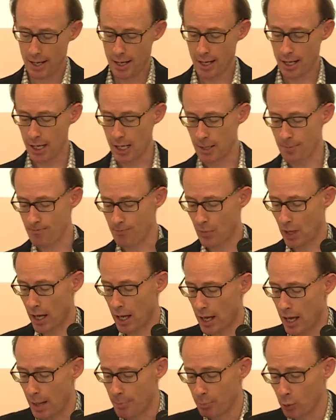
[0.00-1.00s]

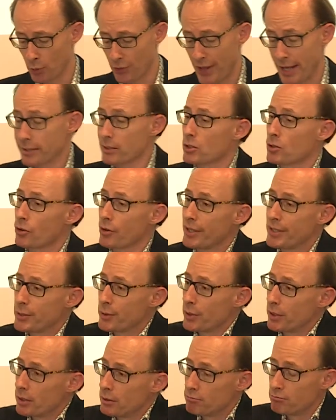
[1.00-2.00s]
I put that story
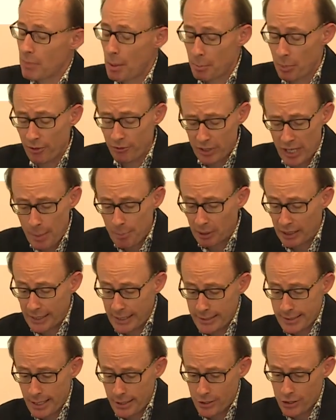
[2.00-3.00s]
to a member of a
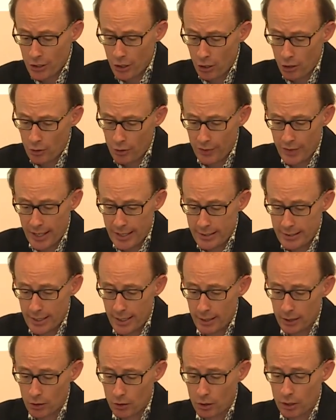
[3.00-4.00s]
Nepalese NGO, and they
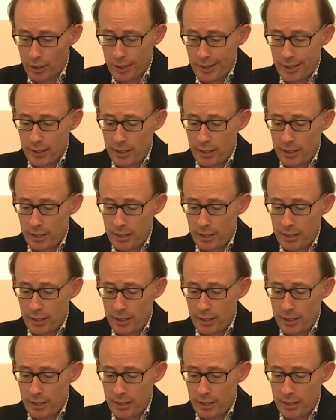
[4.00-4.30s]
said, look,